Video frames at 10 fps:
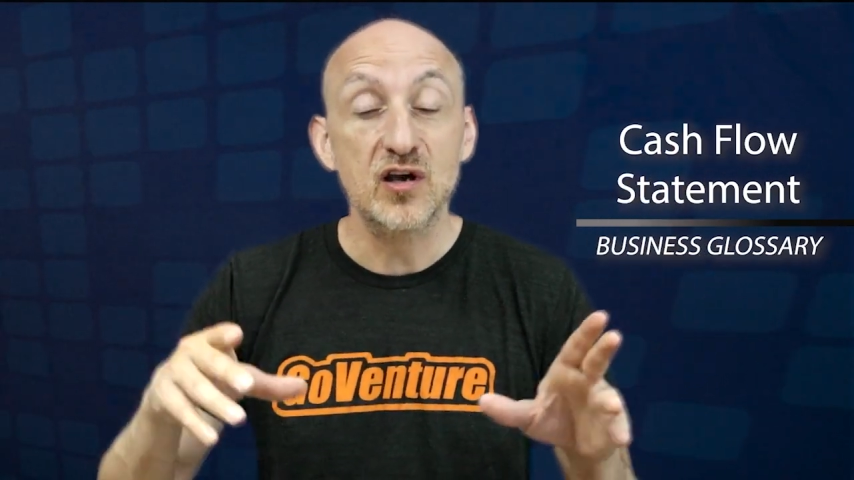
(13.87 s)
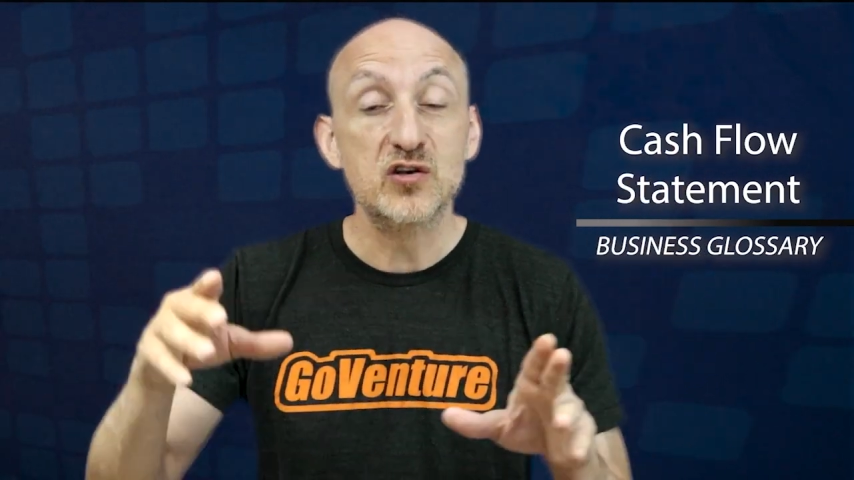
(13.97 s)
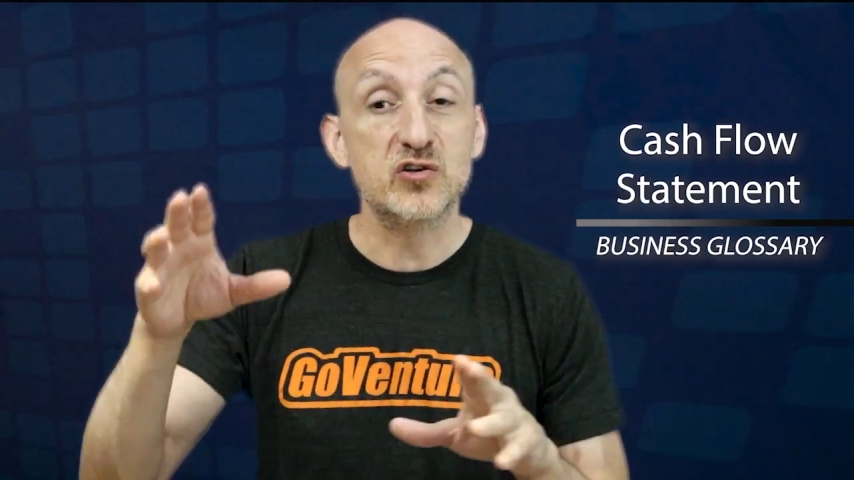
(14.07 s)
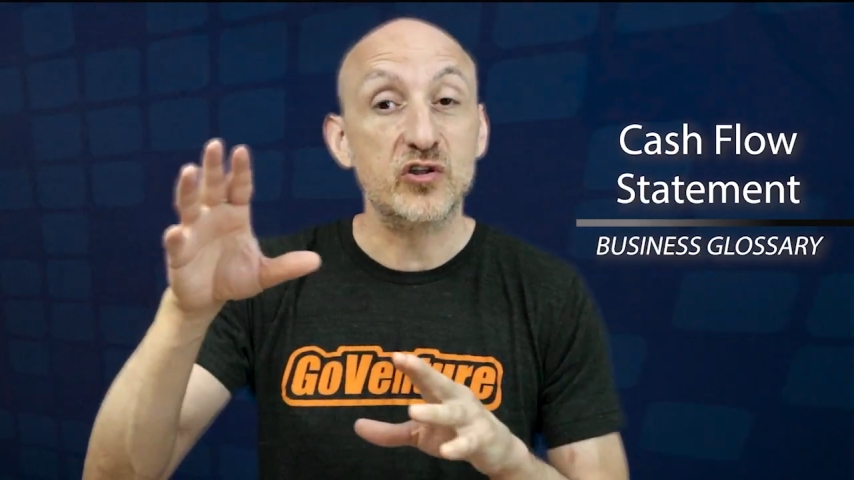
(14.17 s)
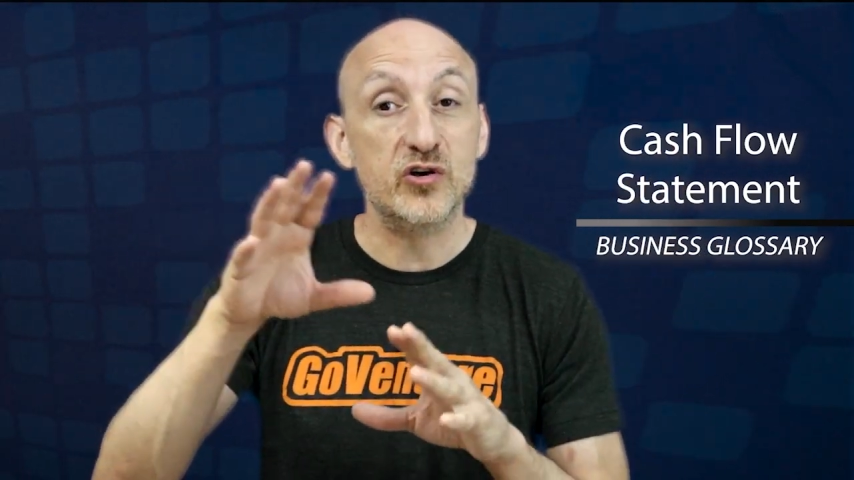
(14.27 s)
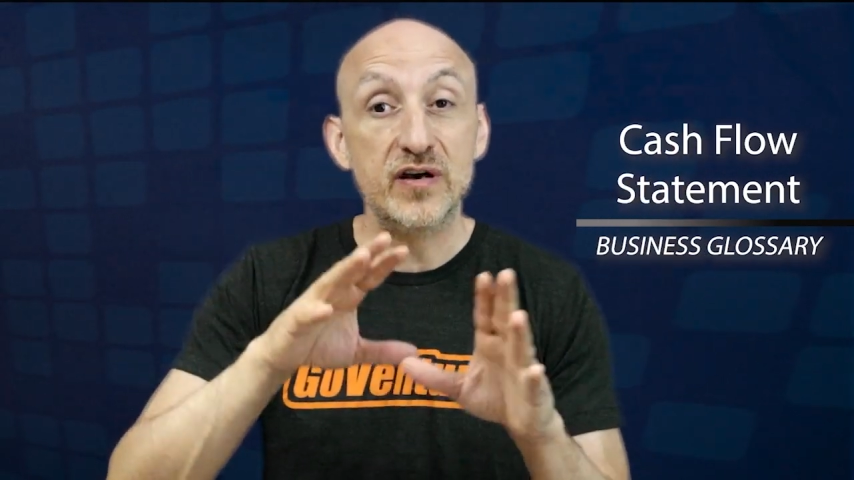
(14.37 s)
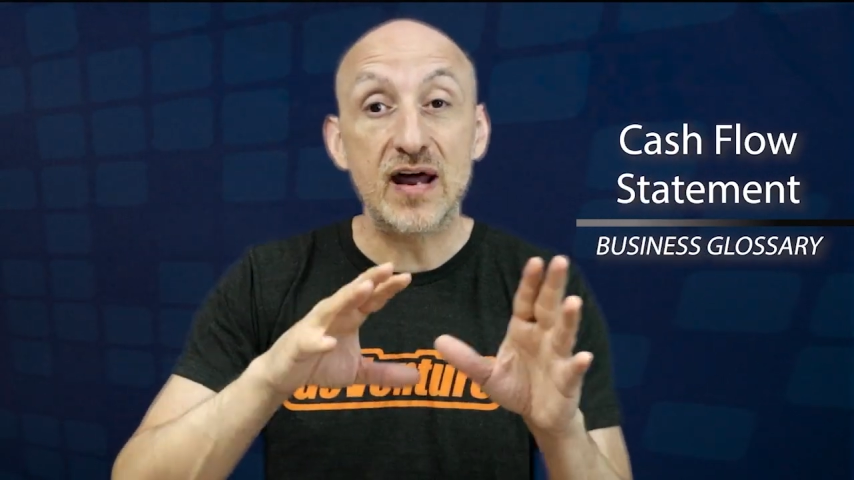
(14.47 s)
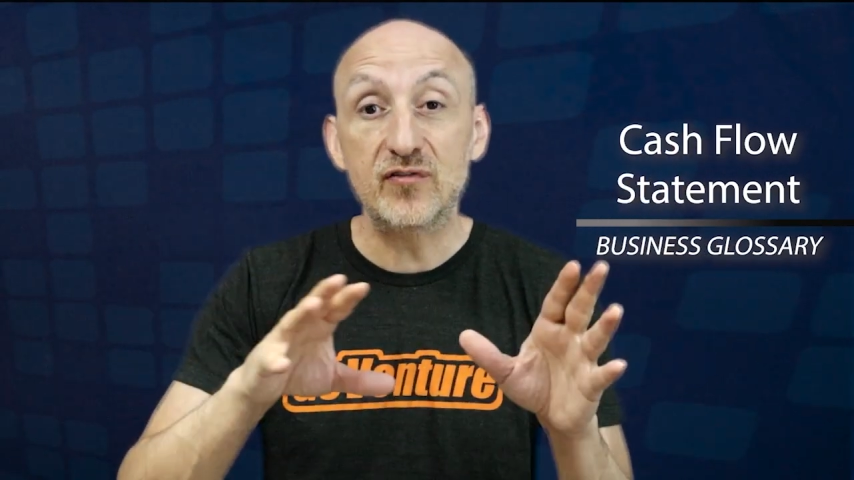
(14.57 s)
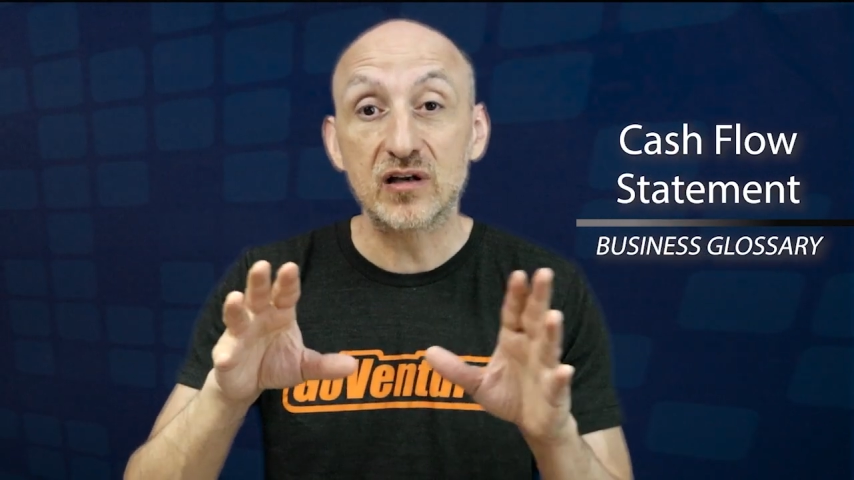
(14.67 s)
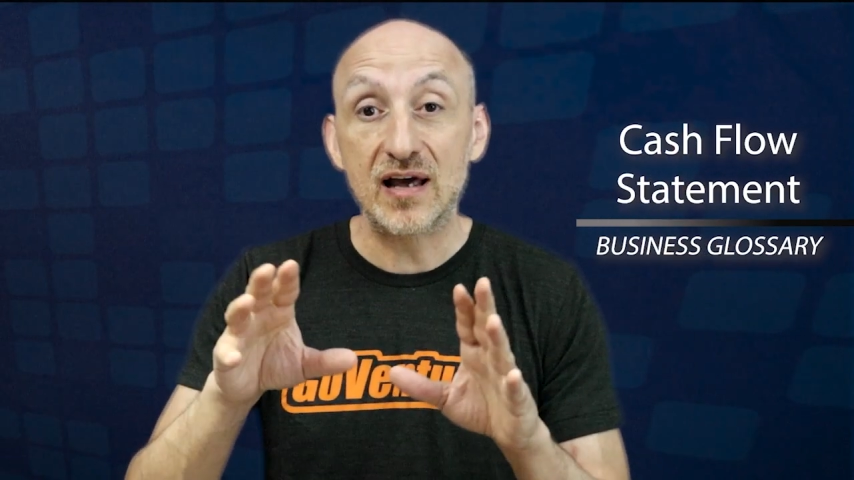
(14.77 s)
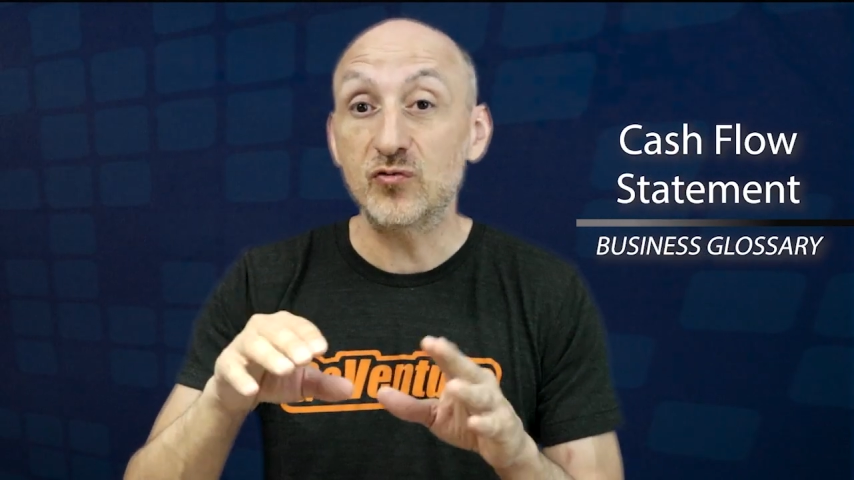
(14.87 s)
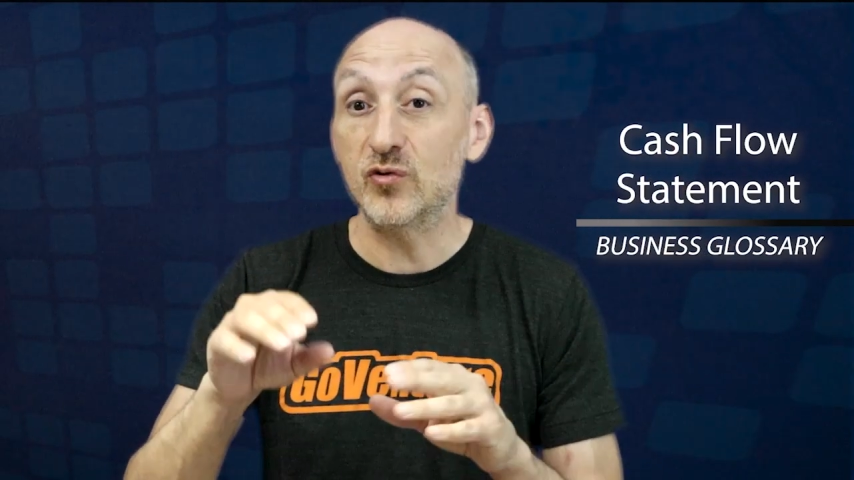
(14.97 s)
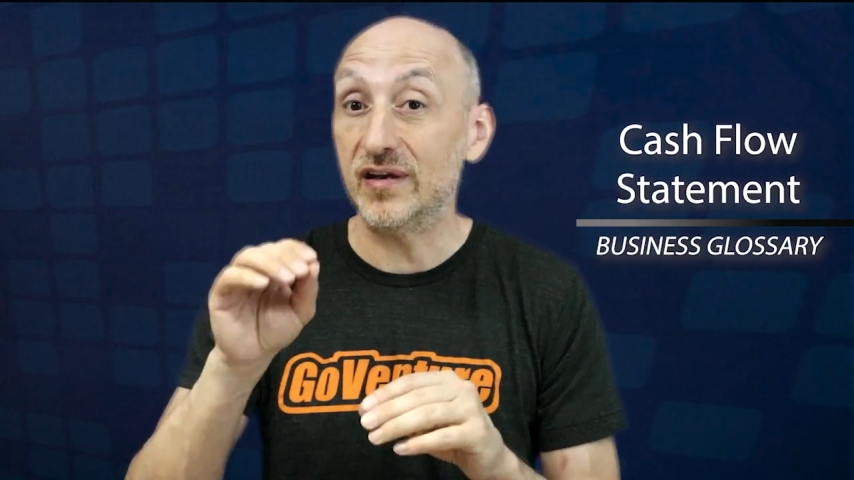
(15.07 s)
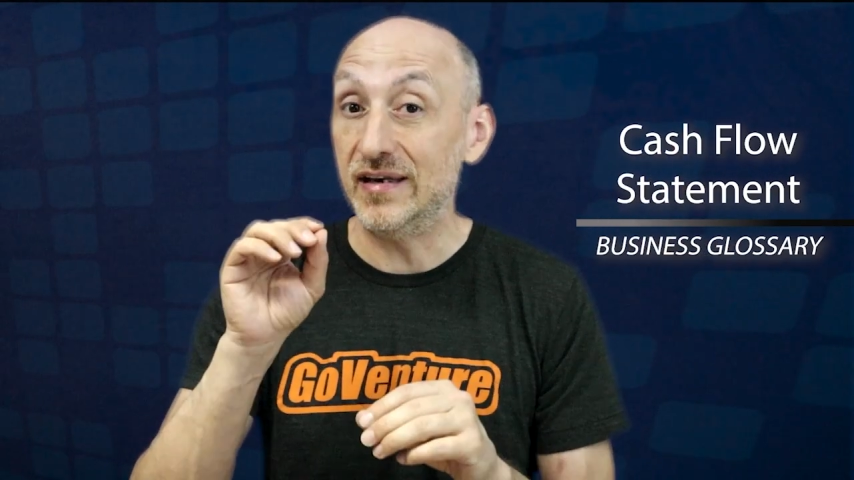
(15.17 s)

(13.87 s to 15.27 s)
so that you're never left with a